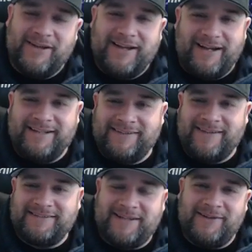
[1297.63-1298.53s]
I guess
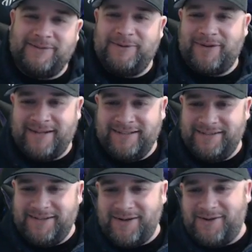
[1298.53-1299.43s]
that tells me what I
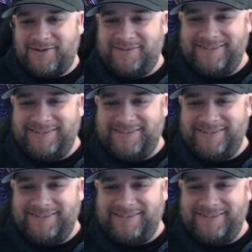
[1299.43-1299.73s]
need to know.